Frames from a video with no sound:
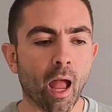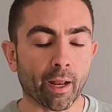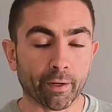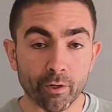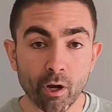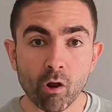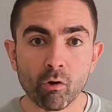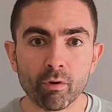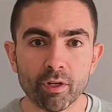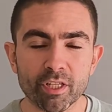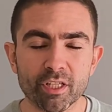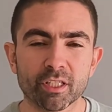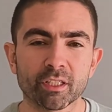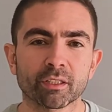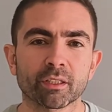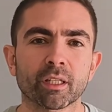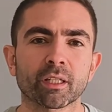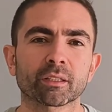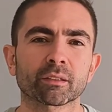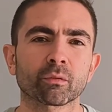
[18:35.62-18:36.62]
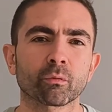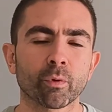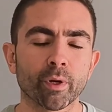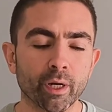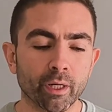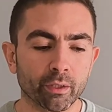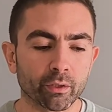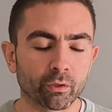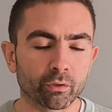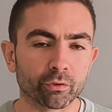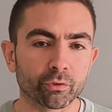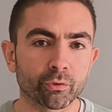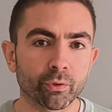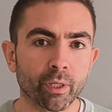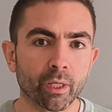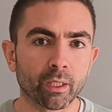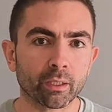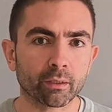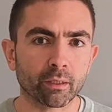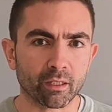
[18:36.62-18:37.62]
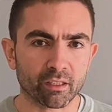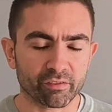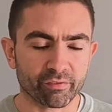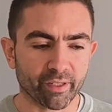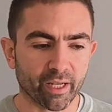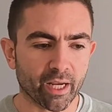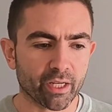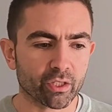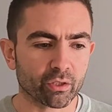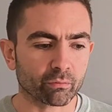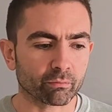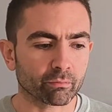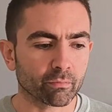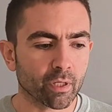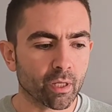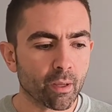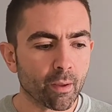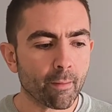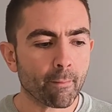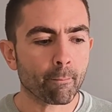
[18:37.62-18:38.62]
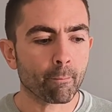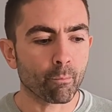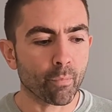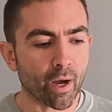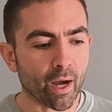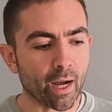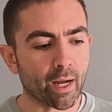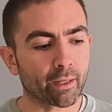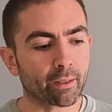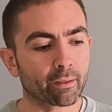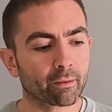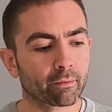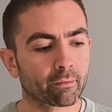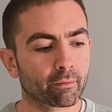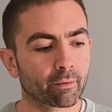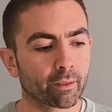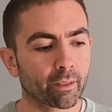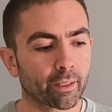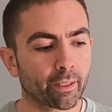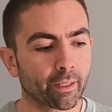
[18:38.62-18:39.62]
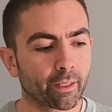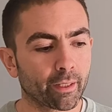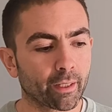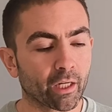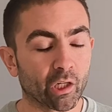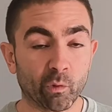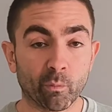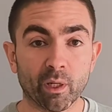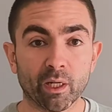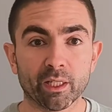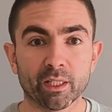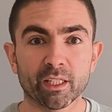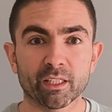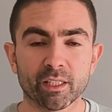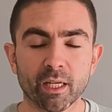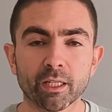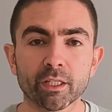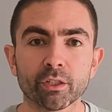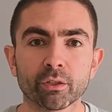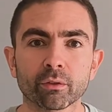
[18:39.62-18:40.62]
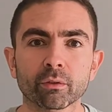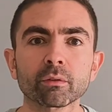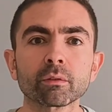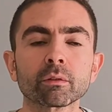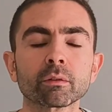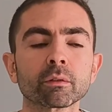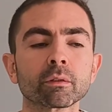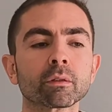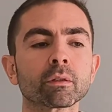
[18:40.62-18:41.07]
acknowledging that we're not doing classification, but anomaly detection,